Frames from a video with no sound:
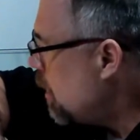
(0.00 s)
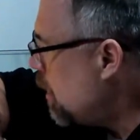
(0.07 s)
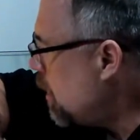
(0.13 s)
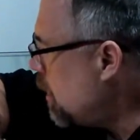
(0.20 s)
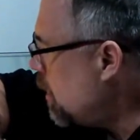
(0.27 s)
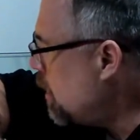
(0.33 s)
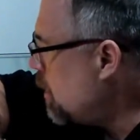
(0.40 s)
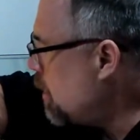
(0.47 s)

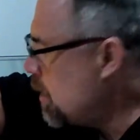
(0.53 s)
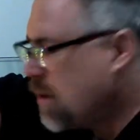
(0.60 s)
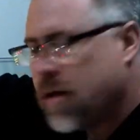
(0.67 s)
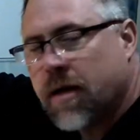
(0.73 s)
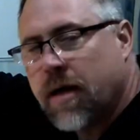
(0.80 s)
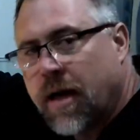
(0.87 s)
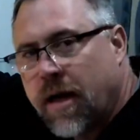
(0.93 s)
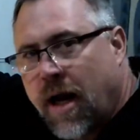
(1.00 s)

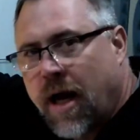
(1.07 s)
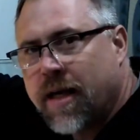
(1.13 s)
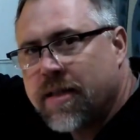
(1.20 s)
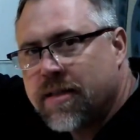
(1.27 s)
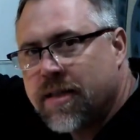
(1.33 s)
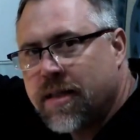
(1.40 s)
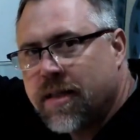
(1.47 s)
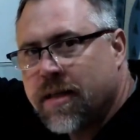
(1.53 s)
an
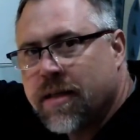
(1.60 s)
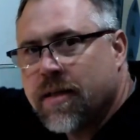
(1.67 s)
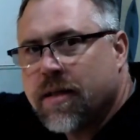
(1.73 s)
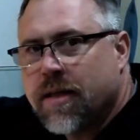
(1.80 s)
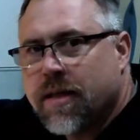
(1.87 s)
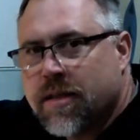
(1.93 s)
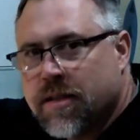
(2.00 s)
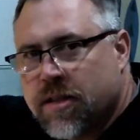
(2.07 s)

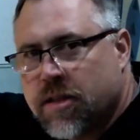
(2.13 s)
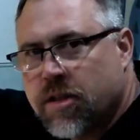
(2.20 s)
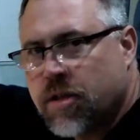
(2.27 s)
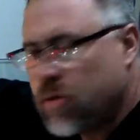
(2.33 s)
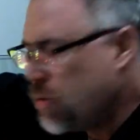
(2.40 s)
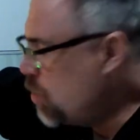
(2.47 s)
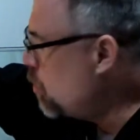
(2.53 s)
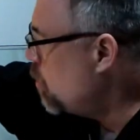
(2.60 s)
idea is
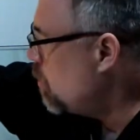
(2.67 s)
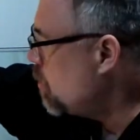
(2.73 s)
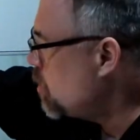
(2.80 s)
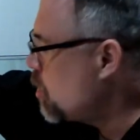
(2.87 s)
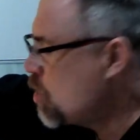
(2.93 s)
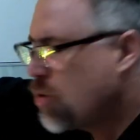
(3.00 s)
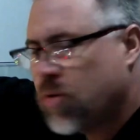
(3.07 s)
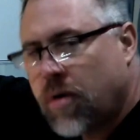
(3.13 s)
to
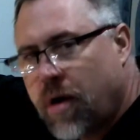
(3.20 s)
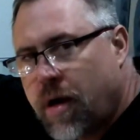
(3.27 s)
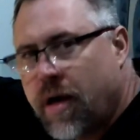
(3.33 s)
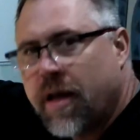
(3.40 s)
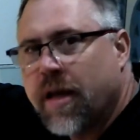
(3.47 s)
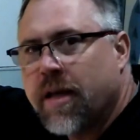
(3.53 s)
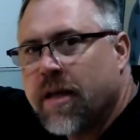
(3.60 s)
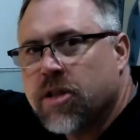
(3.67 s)
try
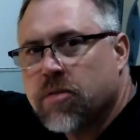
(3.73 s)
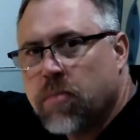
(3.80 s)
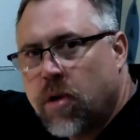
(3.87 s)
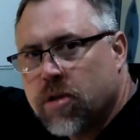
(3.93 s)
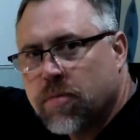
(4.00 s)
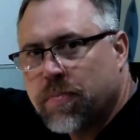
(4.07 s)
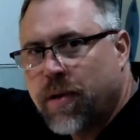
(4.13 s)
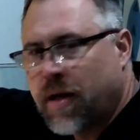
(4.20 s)
and get your
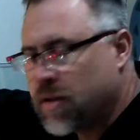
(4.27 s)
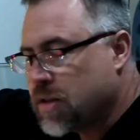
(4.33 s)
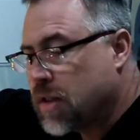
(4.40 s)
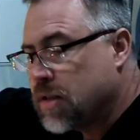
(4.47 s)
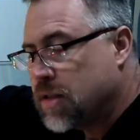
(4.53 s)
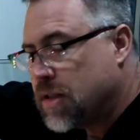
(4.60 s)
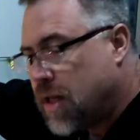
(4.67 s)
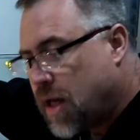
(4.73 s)
multipliers,
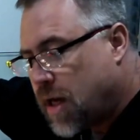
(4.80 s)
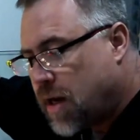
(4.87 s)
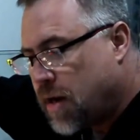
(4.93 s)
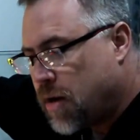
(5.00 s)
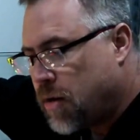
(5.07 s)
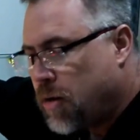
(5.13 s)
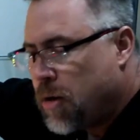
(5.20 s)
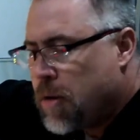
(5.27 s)
because
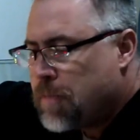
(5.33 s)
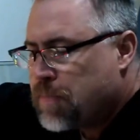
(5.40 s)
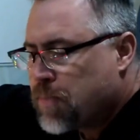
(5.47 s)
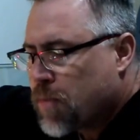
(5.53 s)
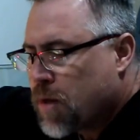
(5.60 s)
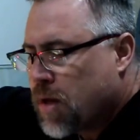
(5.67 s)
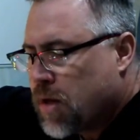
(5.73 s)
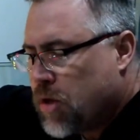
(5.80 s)
now
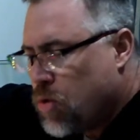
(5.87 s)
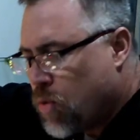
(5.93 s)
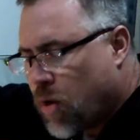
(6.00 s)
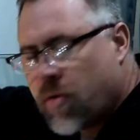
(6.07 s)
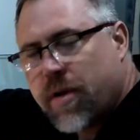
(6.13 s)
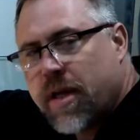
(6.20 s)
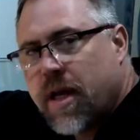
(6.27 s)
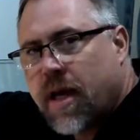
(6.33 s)
you
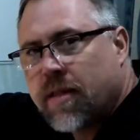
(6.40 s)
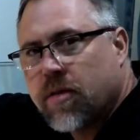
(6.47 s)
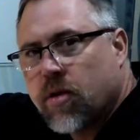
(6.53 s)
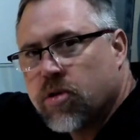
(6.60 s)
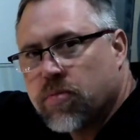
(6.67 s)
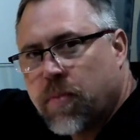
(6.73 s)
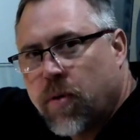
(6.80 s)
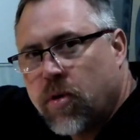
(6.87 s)
already got
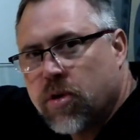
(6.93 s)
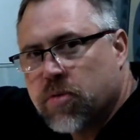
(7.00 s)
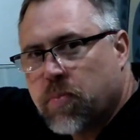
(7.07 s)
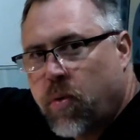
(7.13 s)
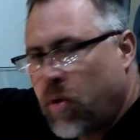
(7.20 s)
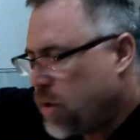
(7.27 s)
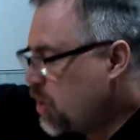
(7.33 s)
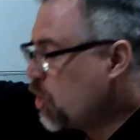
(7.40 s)
those bonus
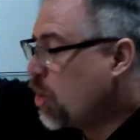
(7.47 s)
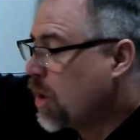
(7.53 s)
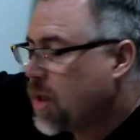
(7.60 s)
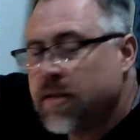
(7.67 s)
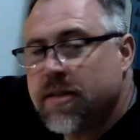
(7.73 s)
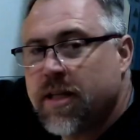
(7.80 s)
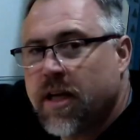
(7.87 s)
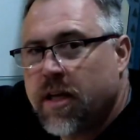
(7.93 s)
points. You're going
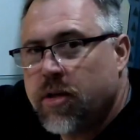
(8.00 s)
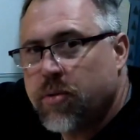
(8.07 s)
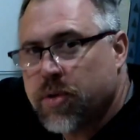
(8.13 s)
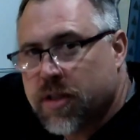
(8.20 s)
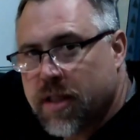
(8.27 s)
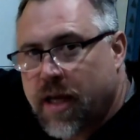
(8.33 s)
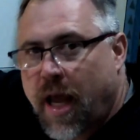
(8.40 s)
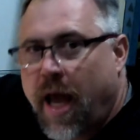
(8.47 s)
to
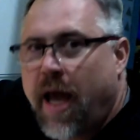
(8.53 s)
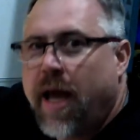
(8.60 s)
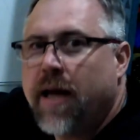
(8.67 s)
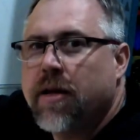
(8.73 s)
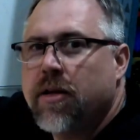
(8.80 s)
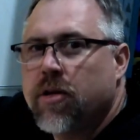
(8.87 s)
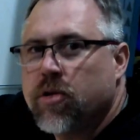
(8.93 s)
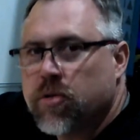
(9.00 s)
continuously
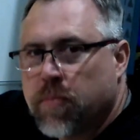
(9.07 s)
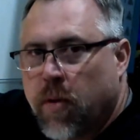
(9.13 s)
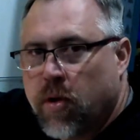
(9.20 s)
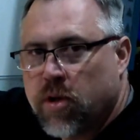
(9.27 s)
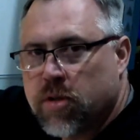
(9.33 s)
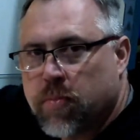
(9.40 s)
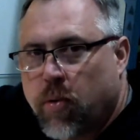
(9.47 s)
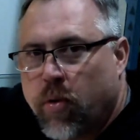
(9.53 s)
add to those
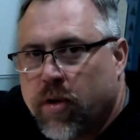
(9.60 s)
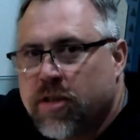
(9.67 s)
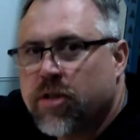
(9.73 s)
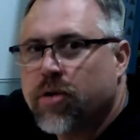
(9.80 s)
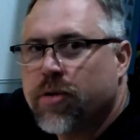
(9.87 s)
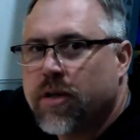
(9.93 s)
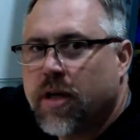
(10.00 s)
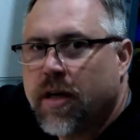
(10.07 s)
bonus points
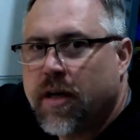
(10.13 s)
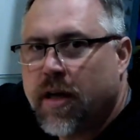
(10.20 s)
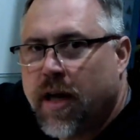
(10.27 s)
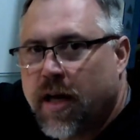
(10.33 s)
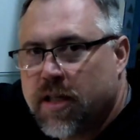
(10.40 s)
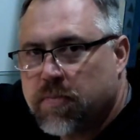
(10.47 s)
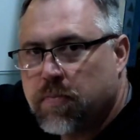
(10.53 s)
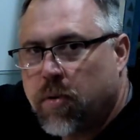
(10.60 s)
during your
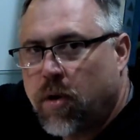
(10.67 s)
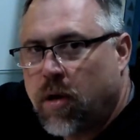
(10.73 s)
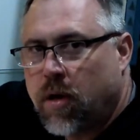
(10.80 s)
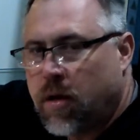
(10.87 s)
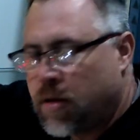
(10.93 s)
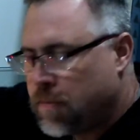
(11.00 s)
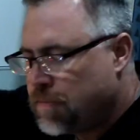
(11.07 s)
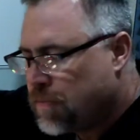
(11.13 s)
next
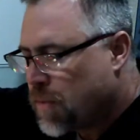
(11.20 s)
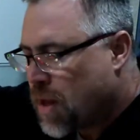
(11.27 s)
ball,